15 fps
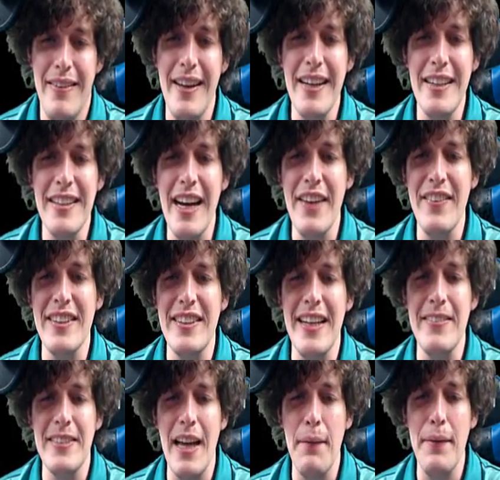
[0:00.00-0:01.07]
It's not even same
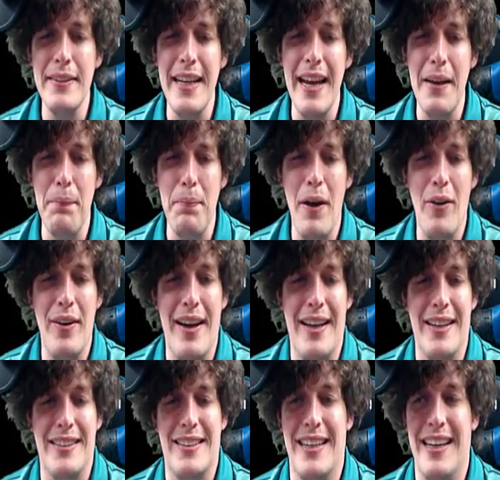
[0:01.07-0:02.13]
type attack bonus!